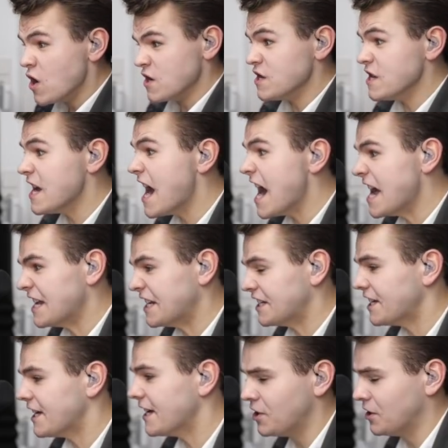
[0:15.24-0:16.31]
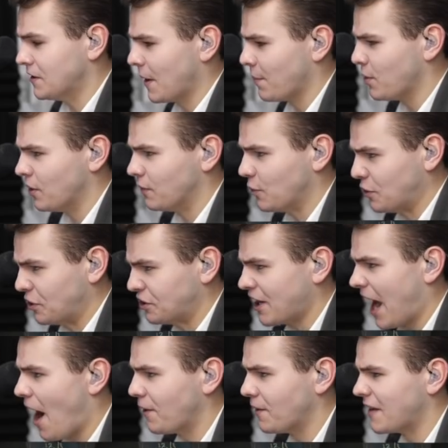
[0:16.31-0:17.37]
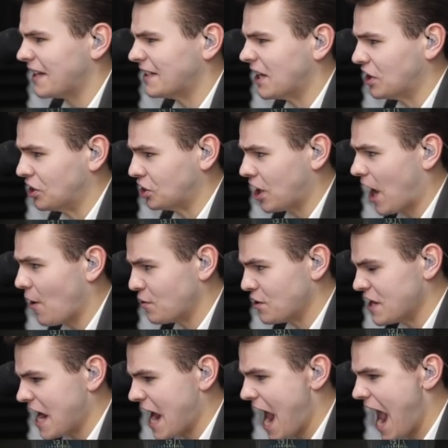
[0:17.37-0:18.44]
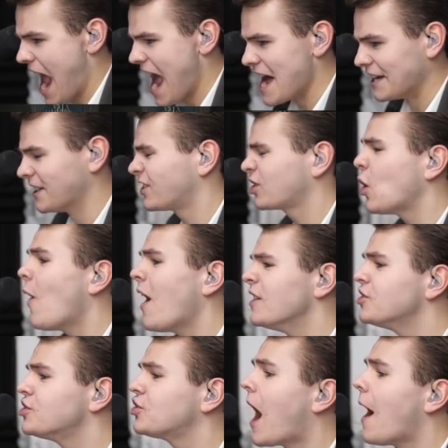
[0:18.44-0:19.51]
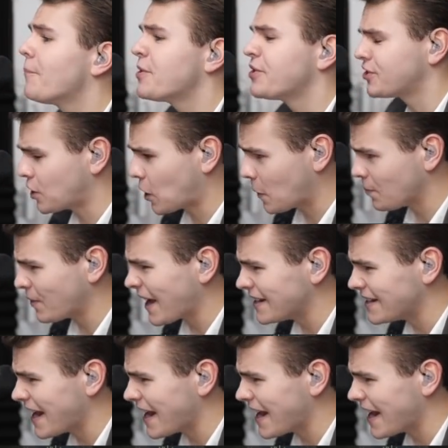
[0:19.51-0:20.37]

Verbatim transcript: Yes. Did you hear that beautiful sound of that touchdown? Yes. Let's go ahead and stop this aeroplane